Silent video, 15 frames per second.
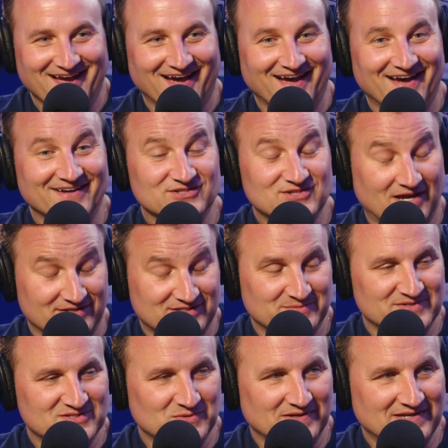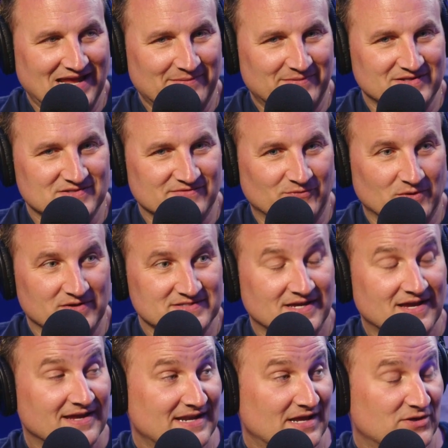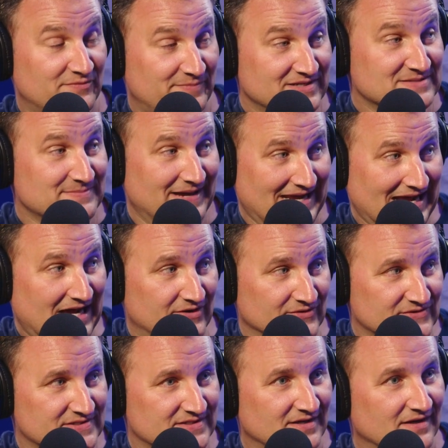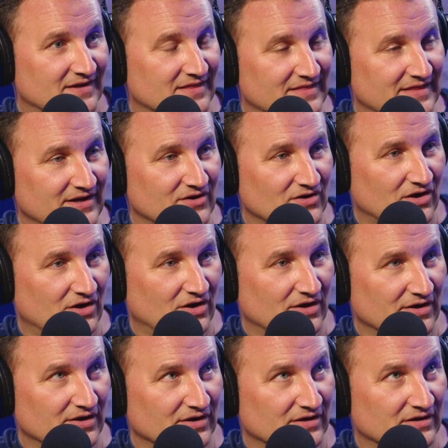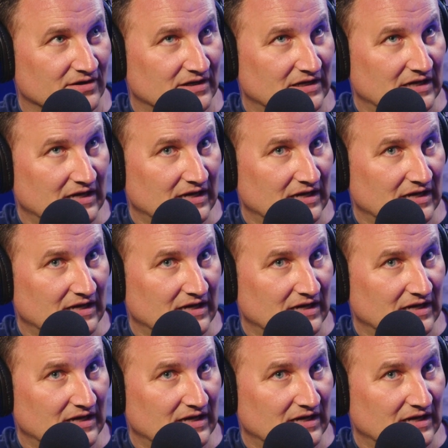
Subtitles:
Hudson was doing napkins and forks. Now you've been to my house. There are